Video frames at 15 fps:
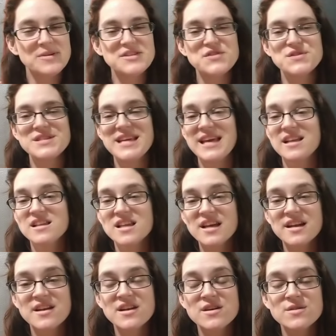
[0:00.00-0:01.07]
But just take a
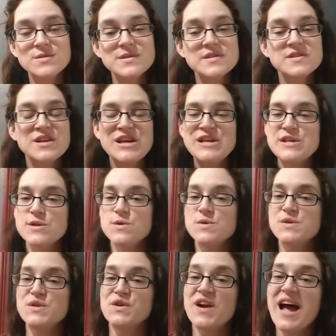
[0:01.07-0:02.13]
lot of notes,
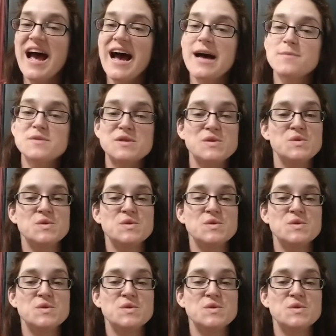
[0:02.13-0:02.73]
use your apps,